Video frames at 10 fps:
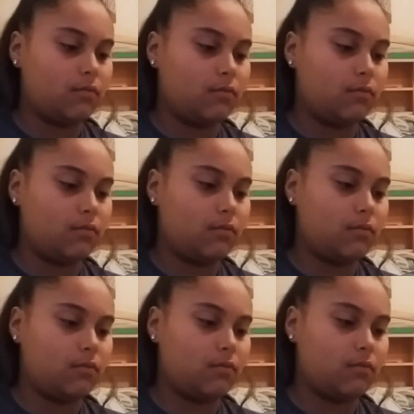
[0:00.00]

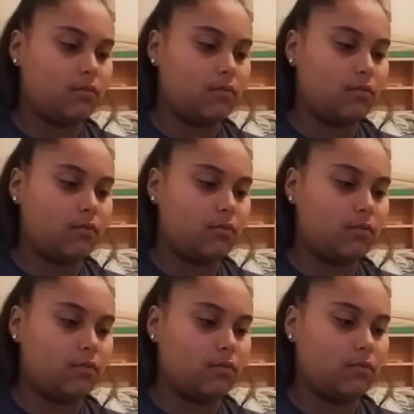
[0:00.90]

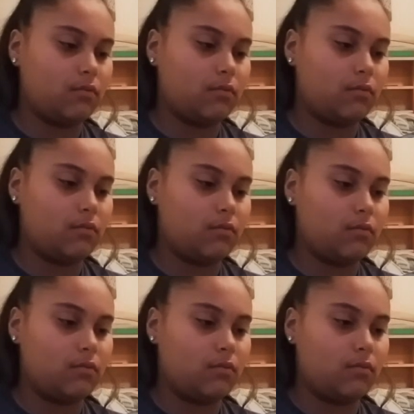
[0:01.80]

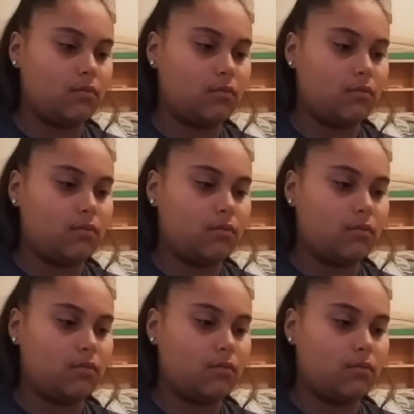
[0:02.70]
(silence)